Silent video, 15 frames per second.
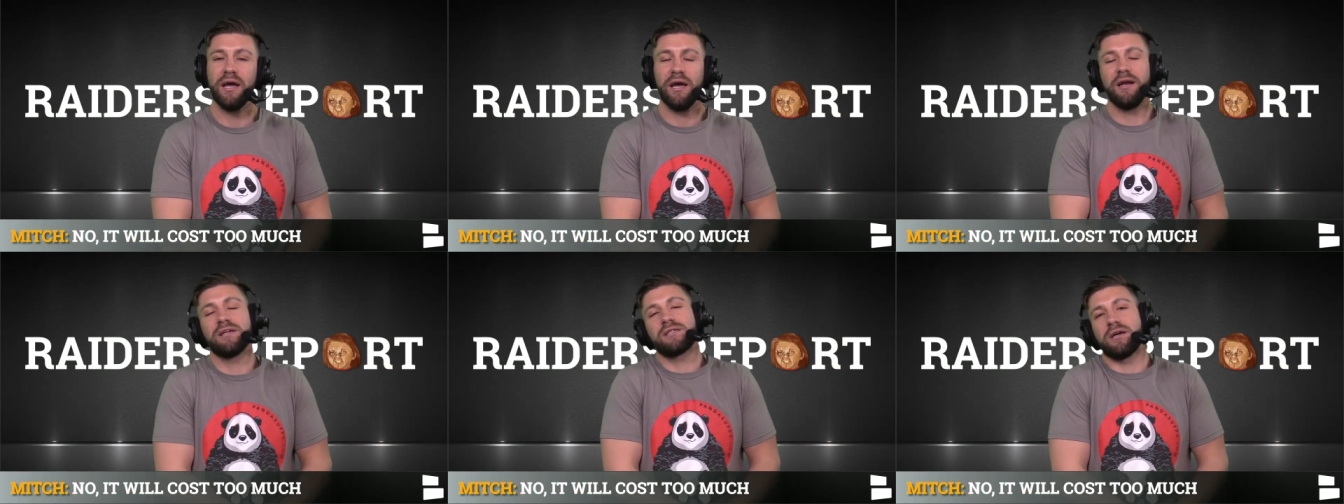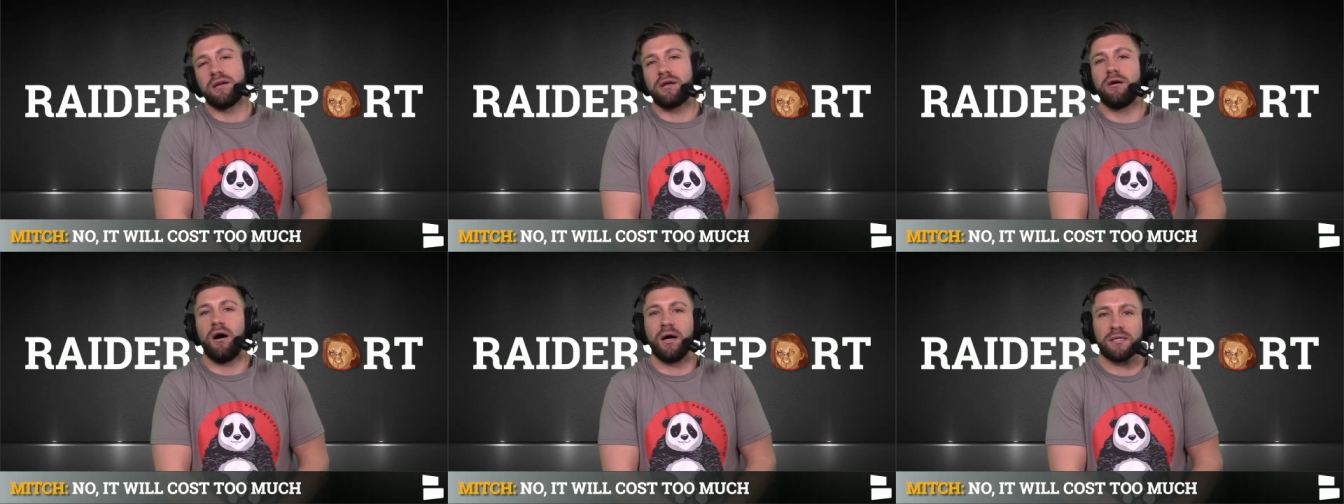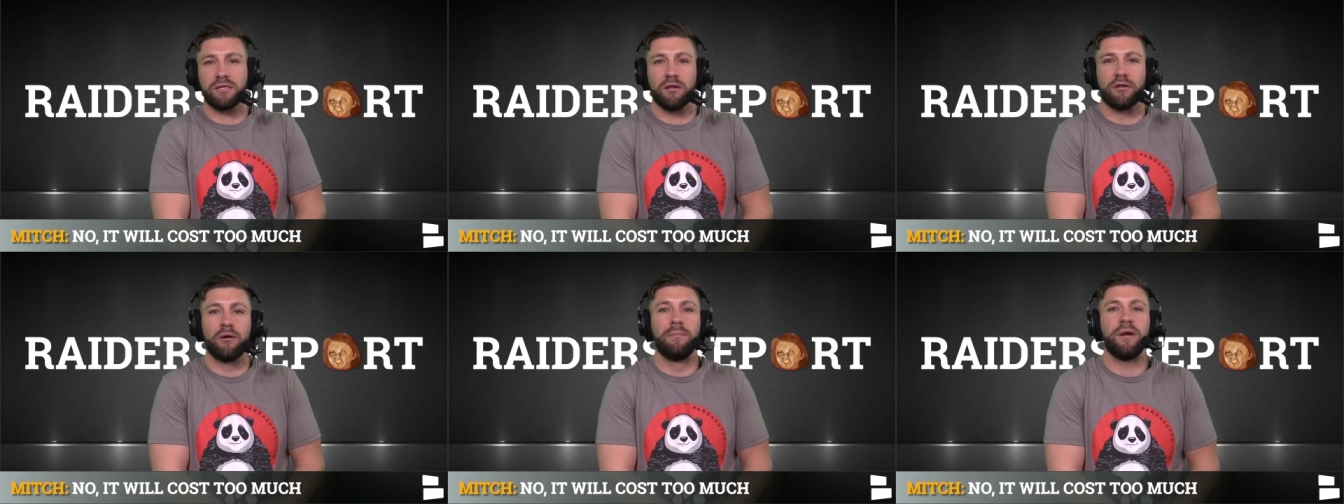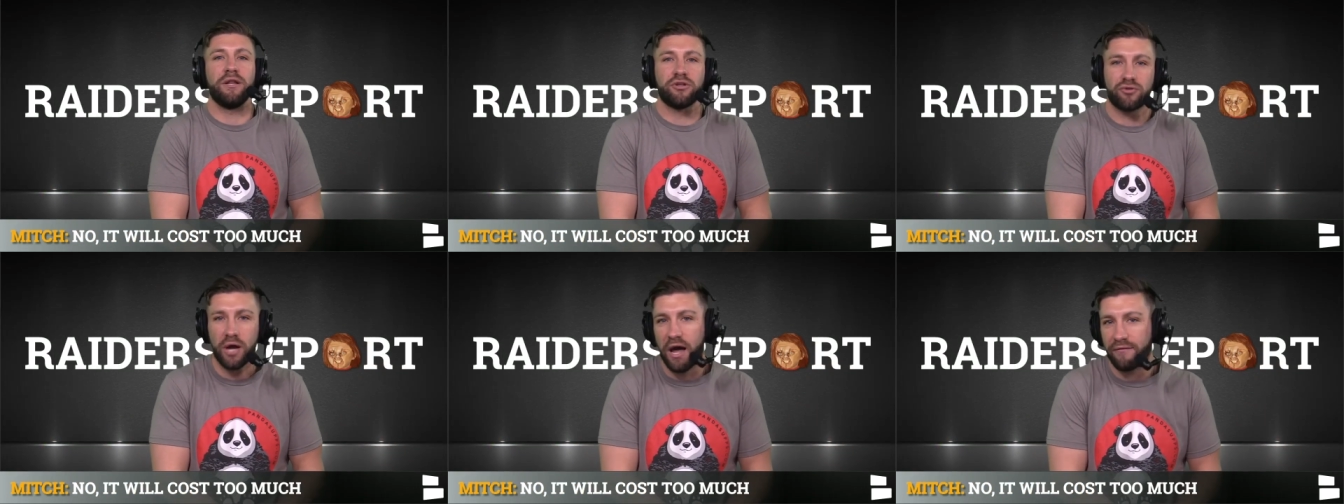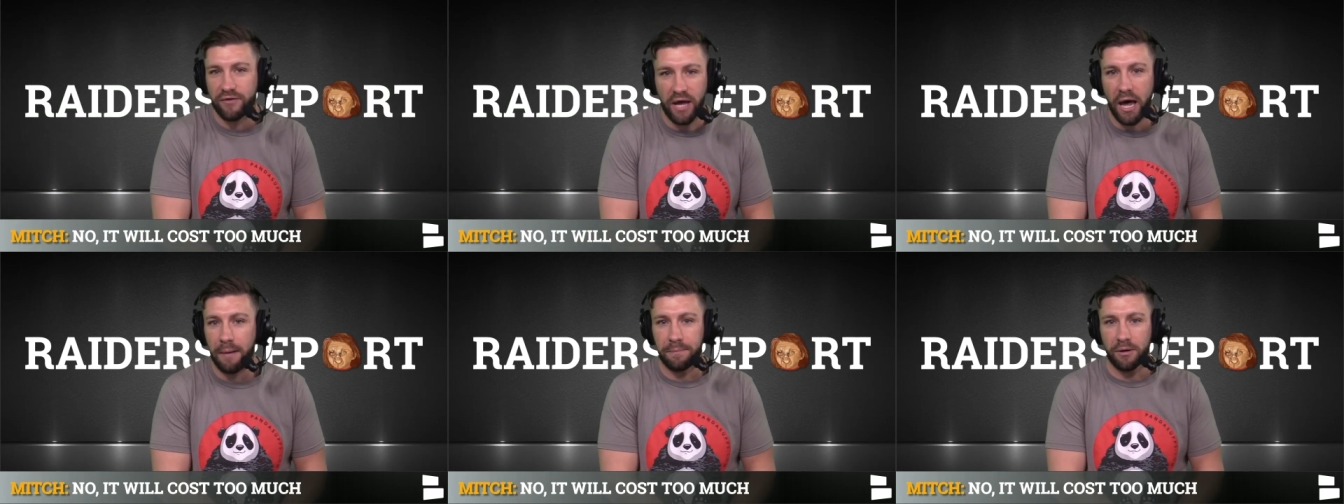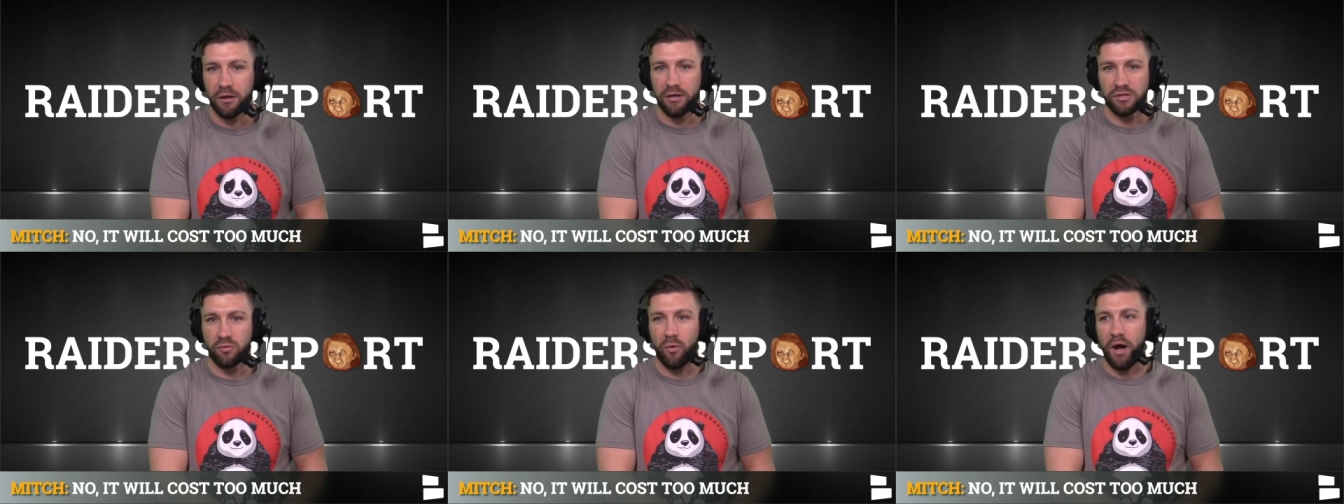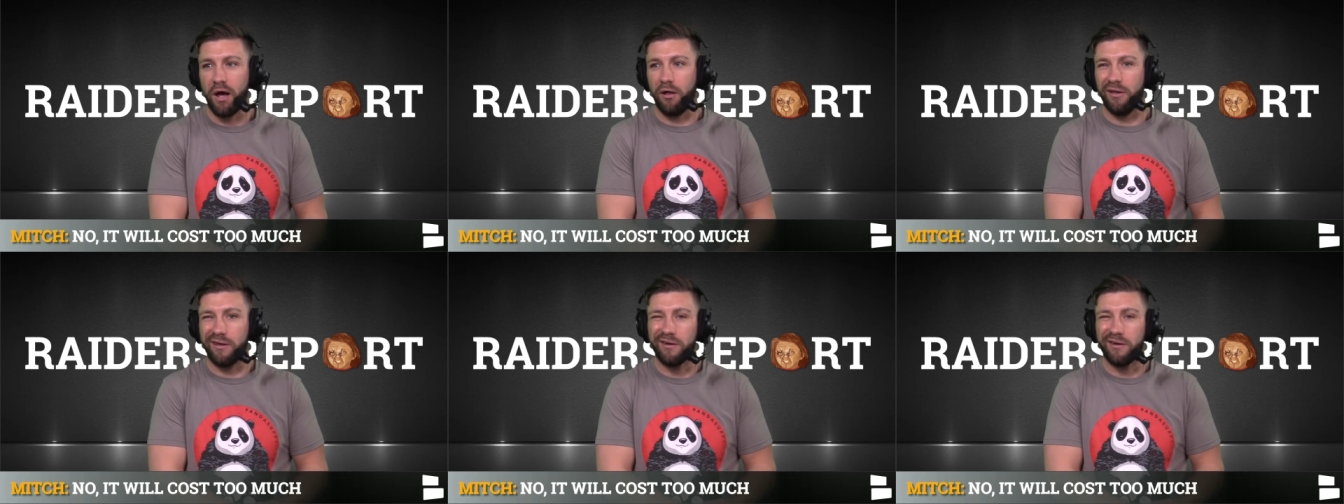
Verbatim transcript: It is going to cost a little bit in draft capital as well.